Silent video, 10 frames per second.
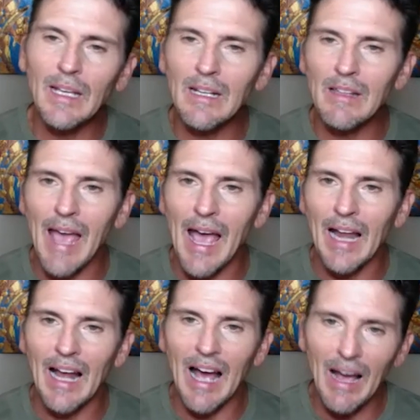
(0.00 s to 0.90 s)
of that,
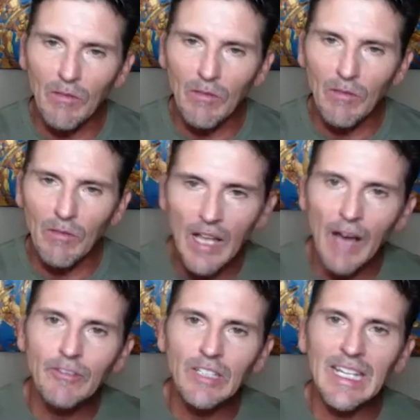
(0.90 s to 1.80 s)
I would
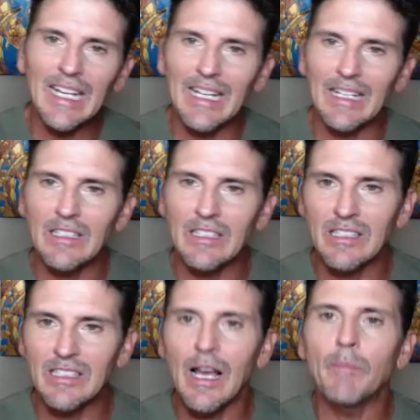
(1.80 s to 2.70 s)
love to get into
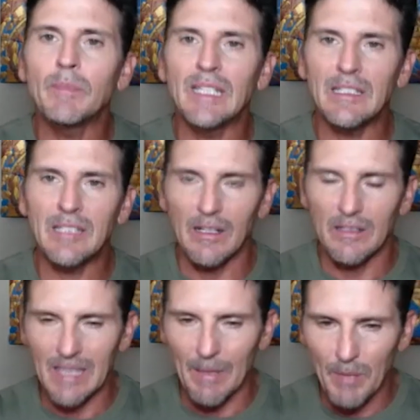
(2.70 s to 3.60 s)
some
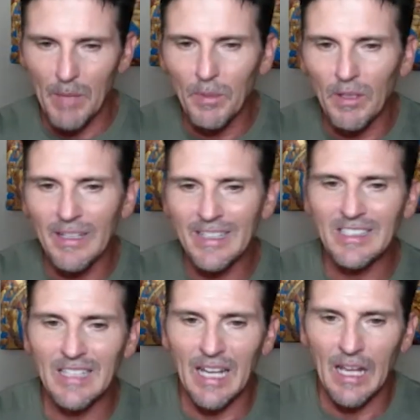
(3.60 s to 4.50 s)
details that people
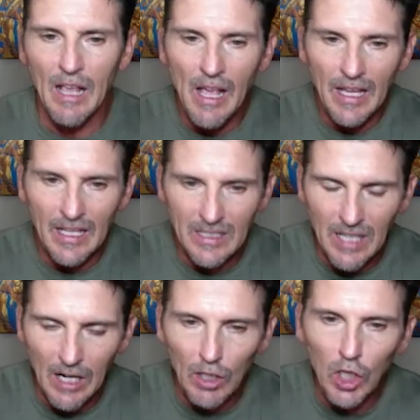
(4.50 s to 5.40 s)
listening can
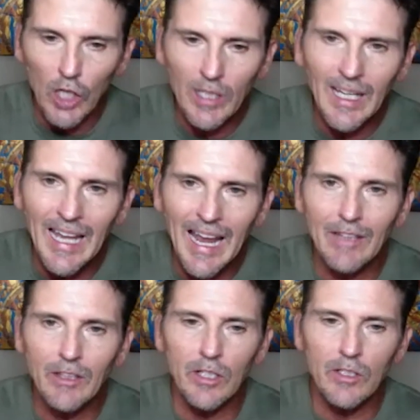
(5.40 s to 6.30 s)
start looking
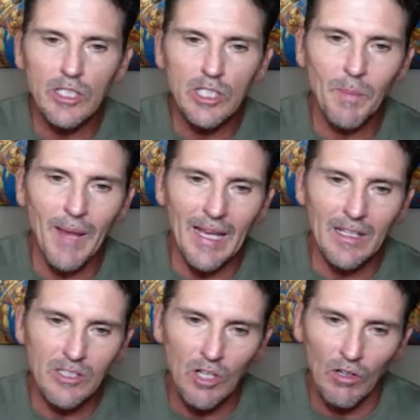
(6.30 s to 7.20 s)
at their
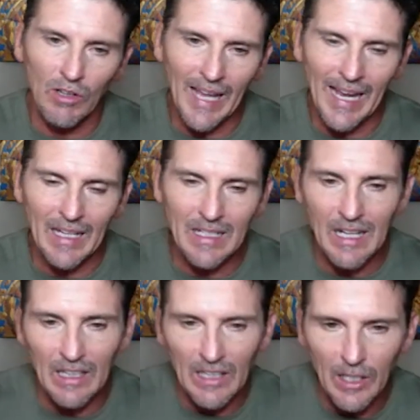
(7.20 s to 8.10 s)
space, their land
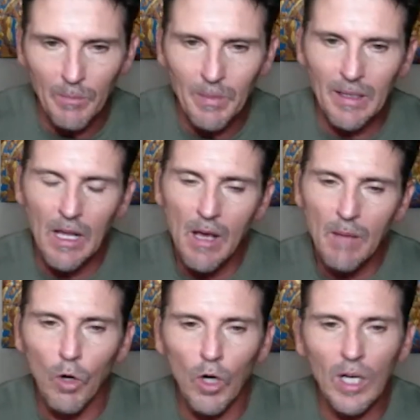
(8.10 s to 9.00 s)
a little bit more